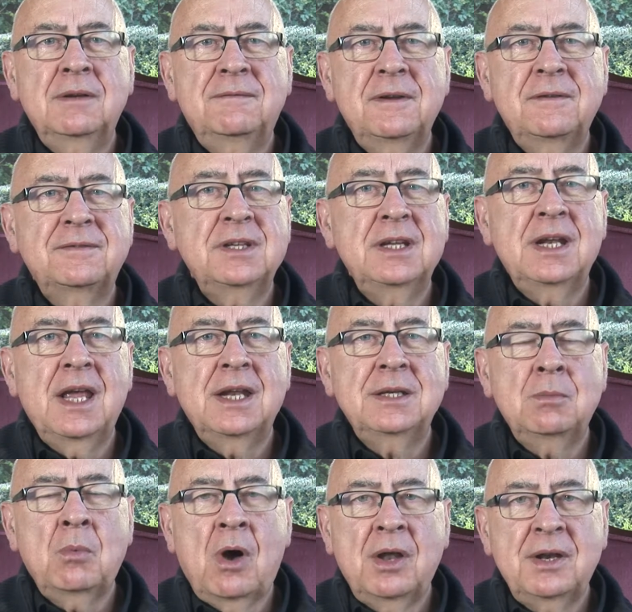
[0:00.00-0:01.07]

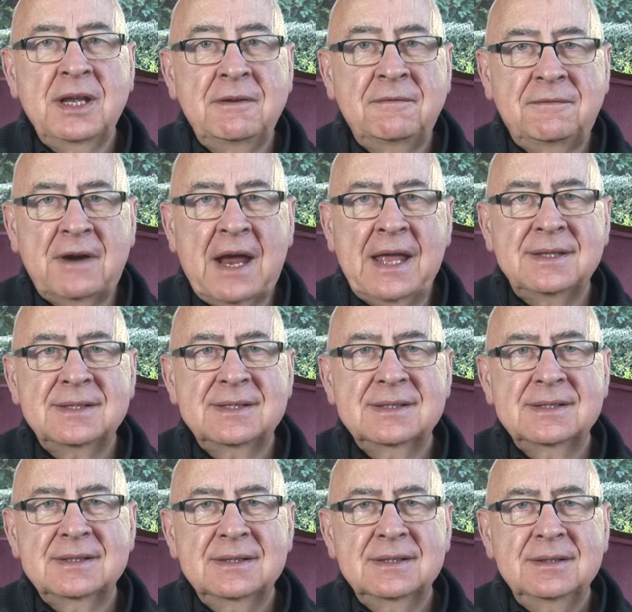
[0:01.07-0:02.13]
1581 in
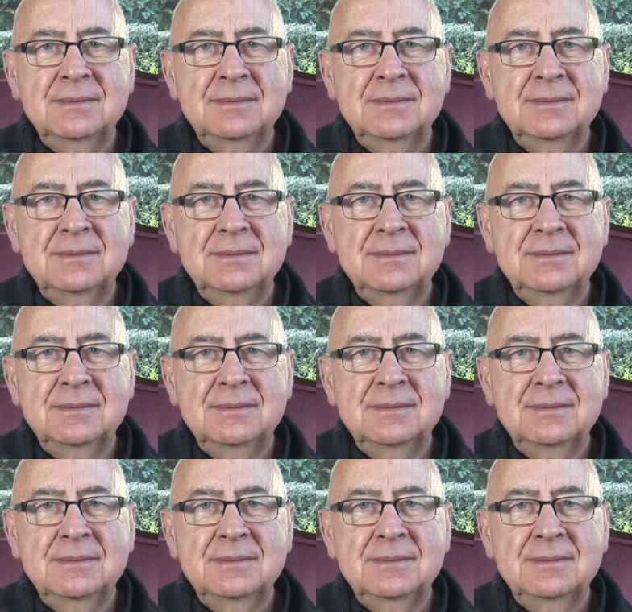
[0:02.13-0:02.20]
France.